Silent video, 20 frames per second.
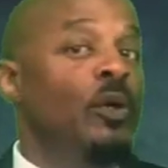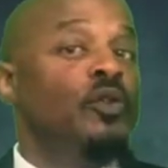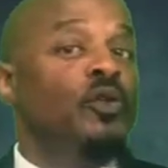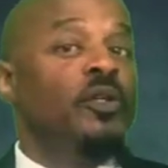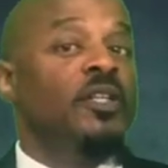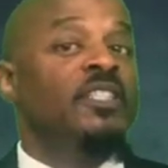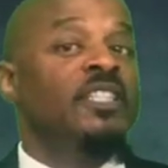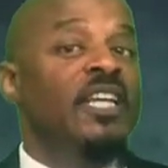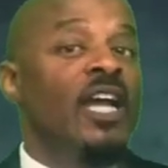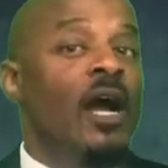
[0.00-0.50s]
I want
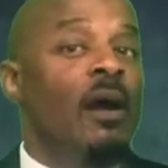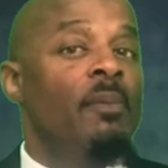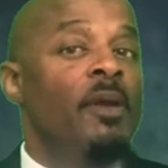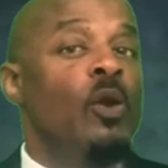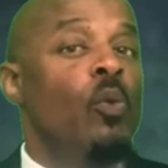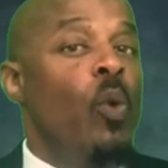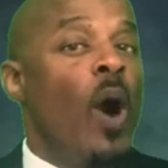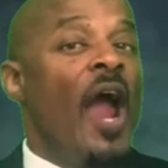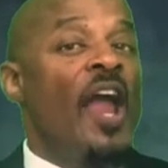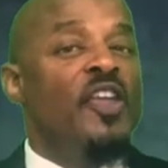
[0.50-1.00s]
you to tell
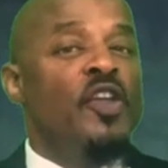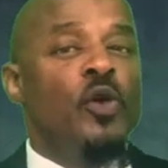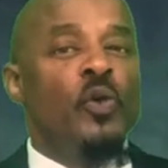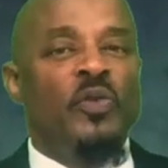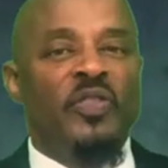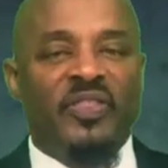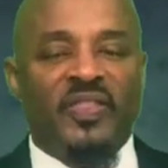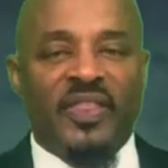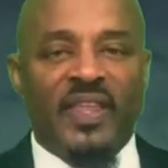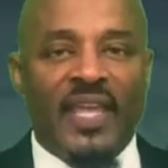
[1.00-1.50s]
me why
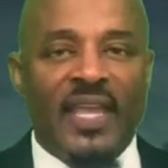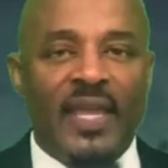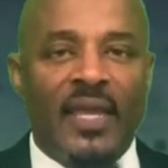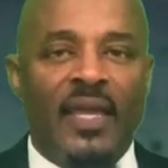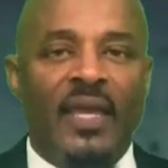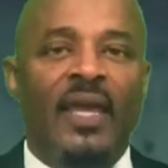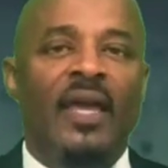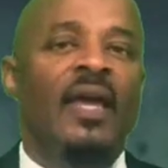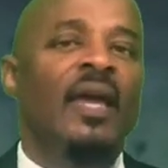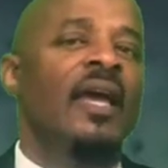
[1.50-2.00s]
you think
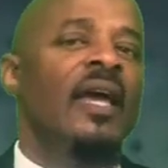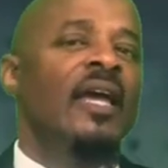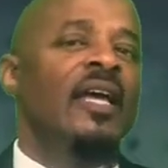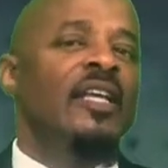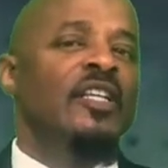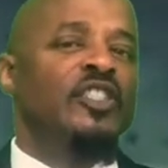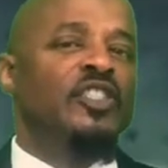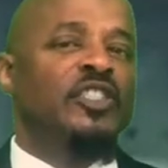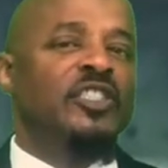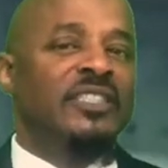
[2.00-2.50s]

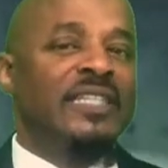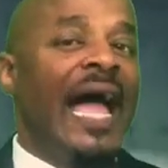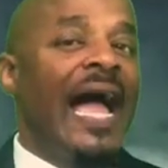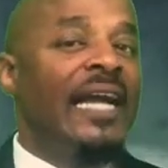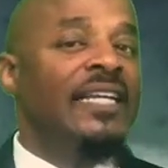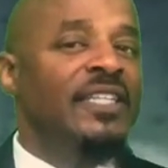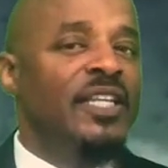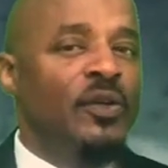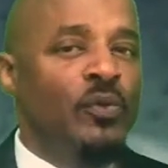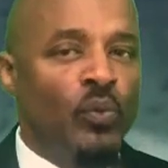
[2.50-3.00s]

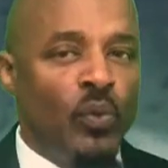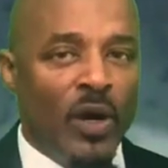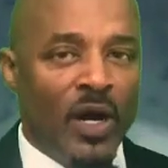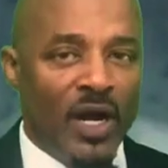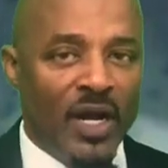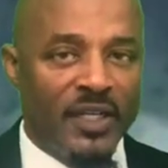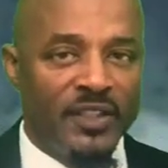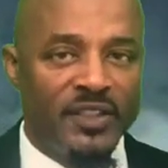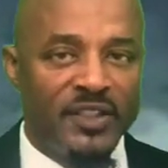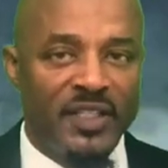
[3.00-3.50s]
Stockton
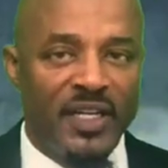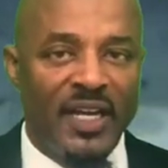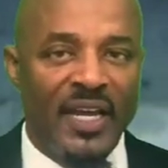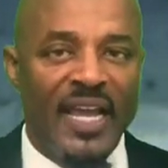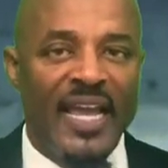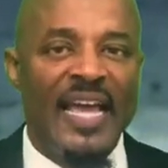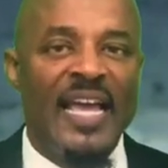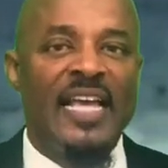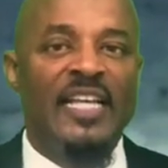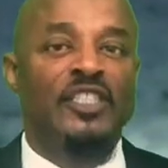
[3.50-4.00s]
Rush
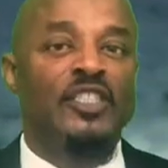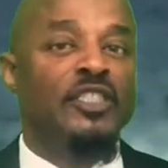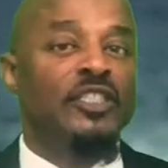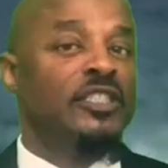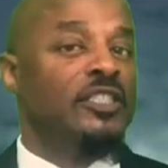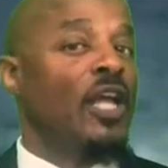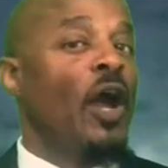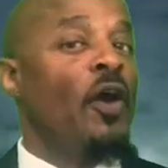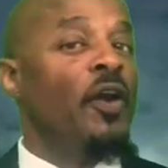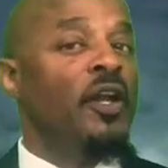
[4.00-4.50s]

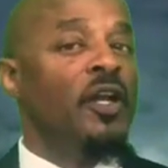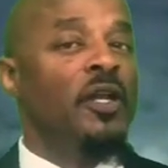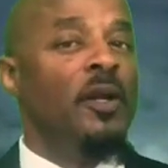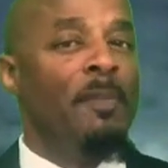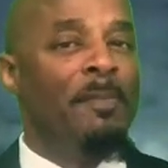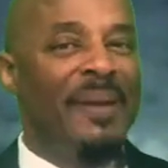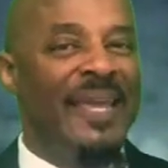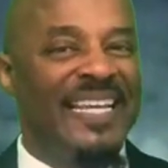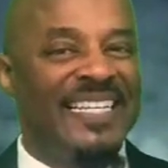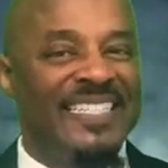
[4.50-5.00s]
started
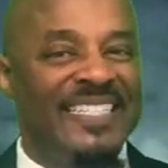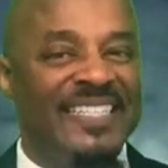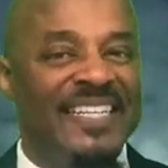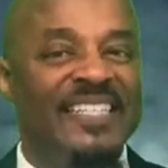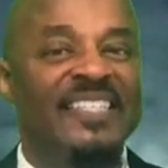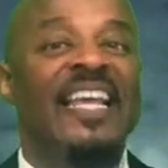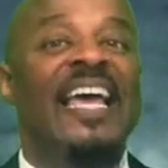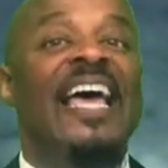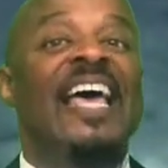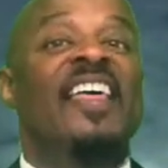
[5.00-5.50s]
a
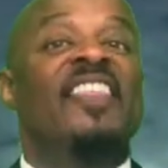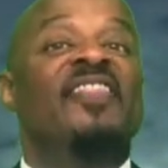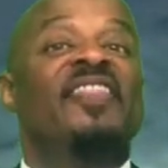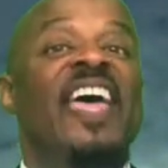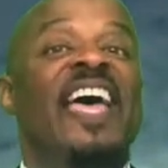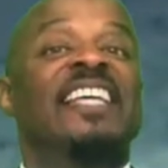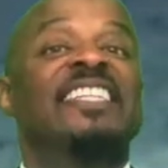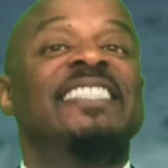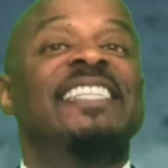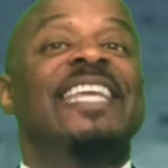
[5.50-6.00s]
business
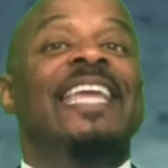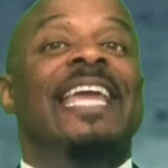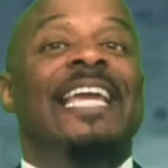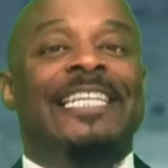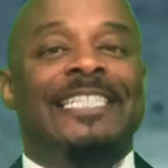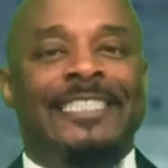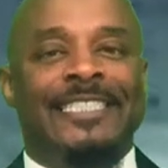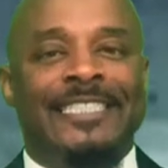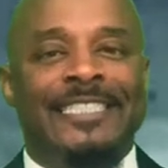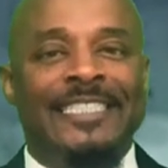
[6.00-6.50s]
that's the
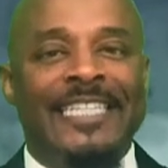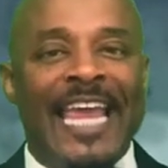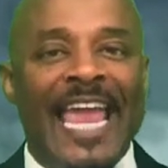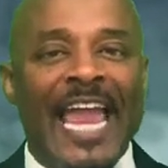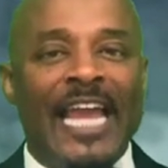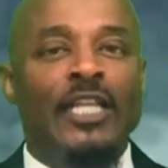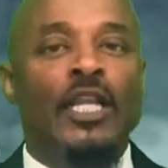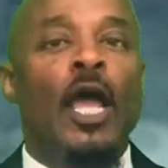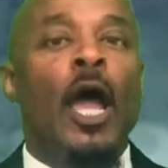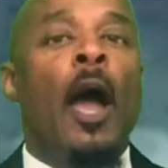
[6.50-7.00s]

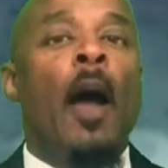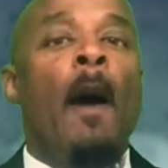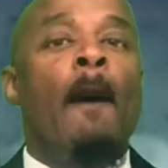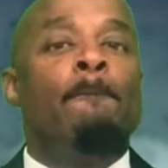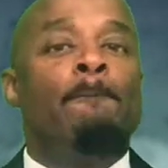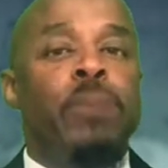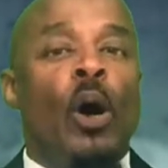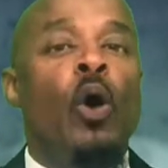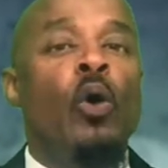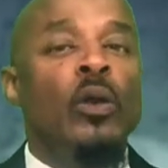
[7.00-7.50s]
exact
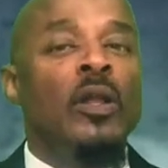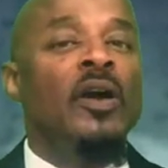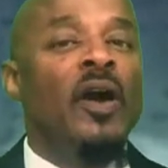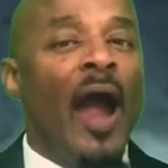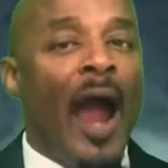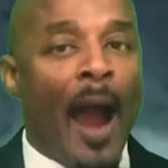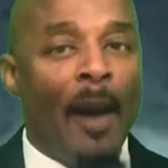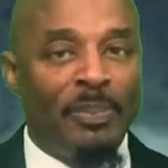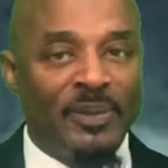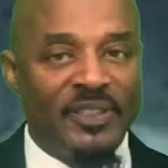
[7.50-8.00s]

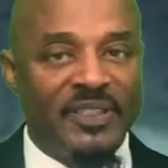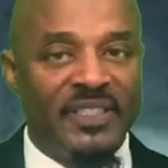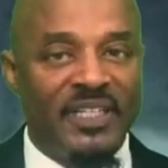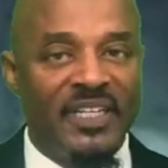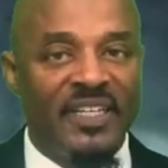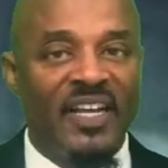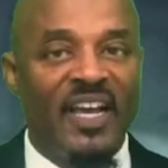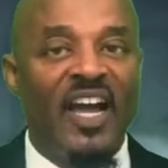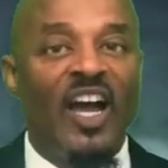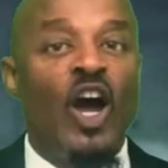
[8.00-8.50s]
polar
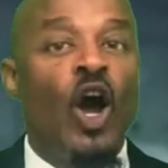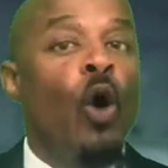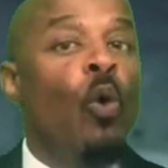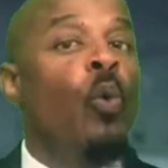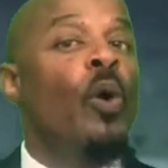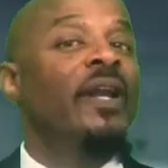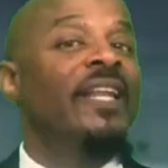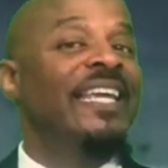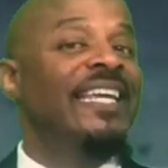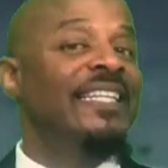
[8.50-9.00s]
opposite
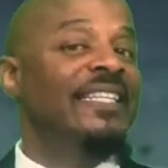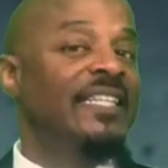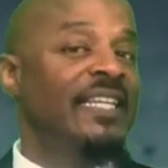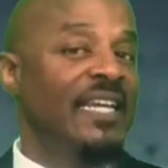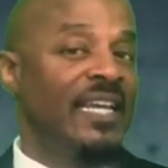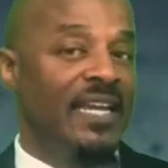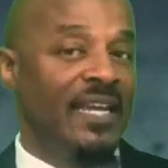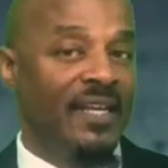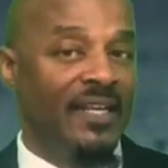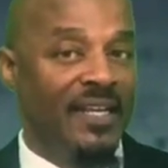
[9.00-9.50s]
of what he
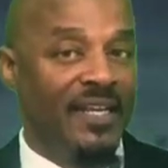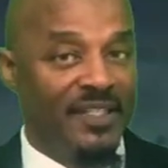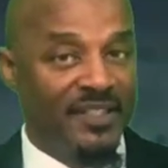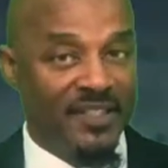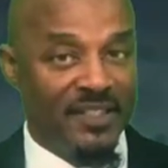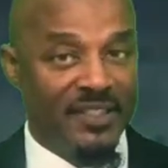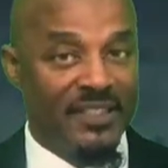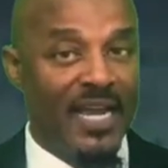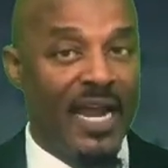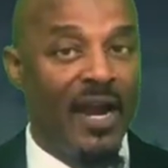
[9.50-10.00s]
did
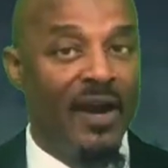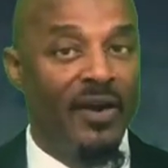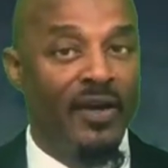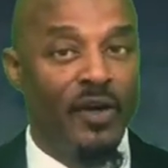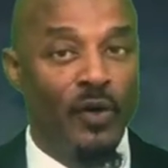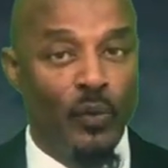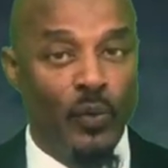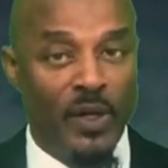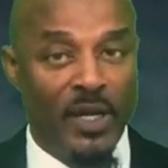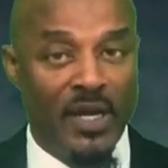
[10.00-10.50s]
his entire
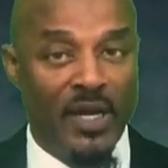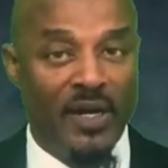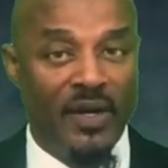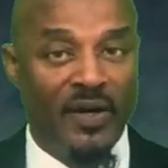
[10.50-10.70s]
career.